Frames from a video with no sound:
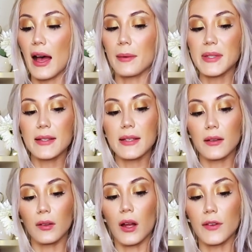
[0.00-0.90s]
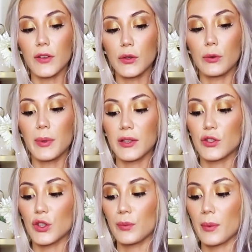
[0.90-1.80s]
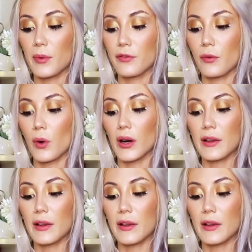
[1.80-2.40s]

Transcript: I'm sensing a lot of you who picked group number 4,